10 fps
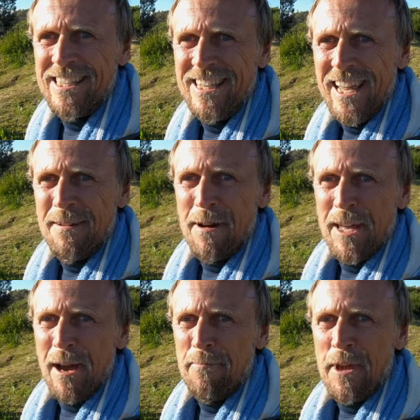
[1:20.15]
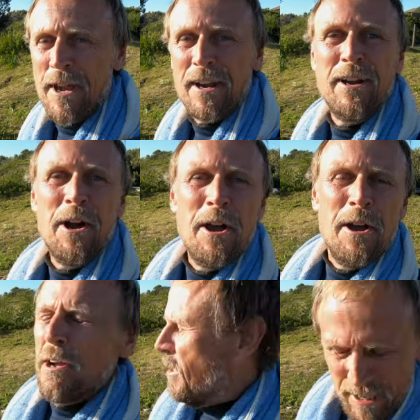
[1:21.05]
see anybody up there.
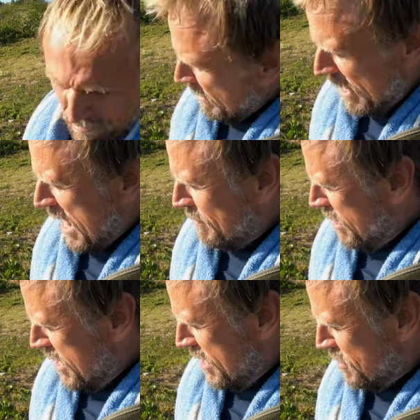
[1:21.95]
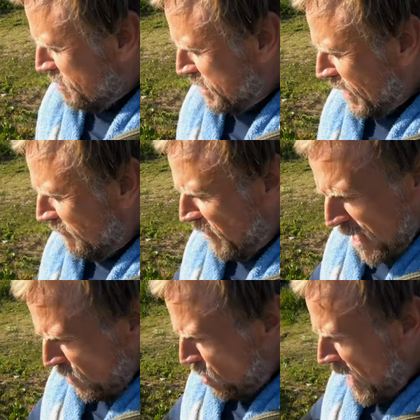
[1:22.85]
Get out of my ear, you silly
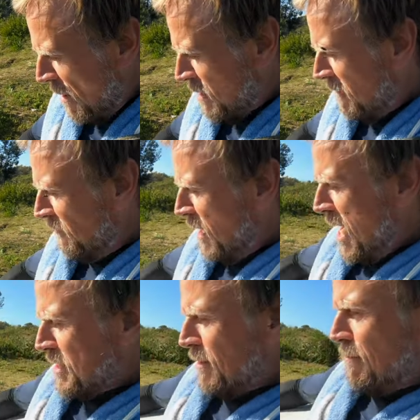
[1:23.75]
fly. Look how many flies are